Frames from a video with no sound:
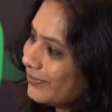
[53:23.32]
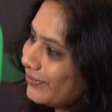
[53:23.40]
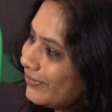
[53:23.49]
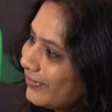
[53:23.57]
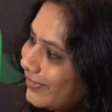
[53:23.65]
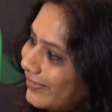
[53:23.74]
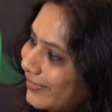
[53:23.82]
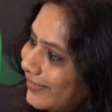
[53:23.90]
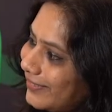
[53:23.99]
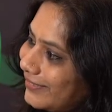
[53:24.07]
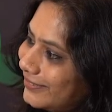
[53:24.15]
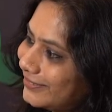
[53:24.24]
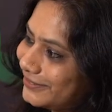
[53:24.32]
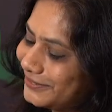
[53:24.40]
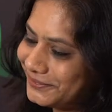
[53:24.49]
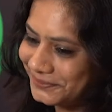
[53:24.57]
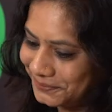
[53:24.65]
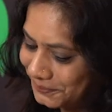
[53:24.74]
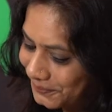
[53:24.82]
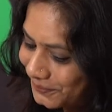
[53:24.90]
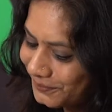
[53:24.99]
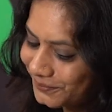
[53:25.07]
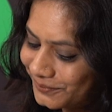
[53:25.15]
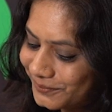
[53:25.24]

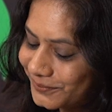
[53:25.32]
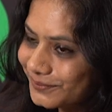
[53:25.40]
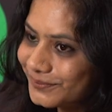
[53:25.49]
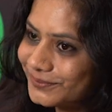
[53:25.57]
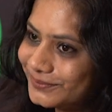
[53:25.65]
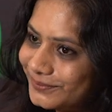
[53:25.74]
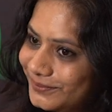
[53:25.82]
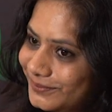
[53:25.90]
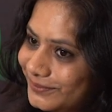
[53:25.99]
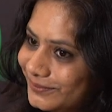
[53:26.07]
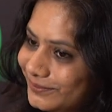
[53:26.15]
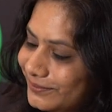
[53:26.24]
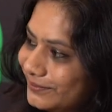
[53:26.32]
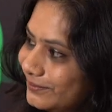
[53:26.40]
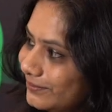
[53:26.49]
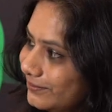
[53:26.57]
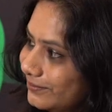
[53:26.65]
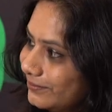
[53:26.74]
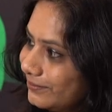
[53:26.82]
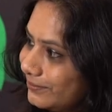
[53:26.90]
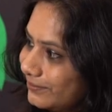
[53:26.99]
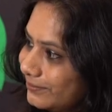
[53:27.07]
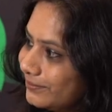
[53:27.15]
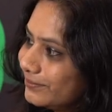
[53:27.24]

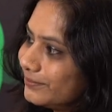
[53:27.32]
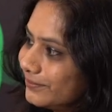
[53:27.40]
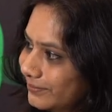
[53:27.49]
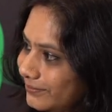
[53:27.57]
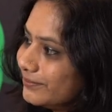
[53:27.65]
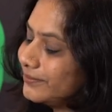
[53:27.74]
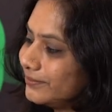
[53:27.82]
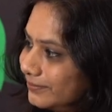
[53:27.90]
This person isn't speaking.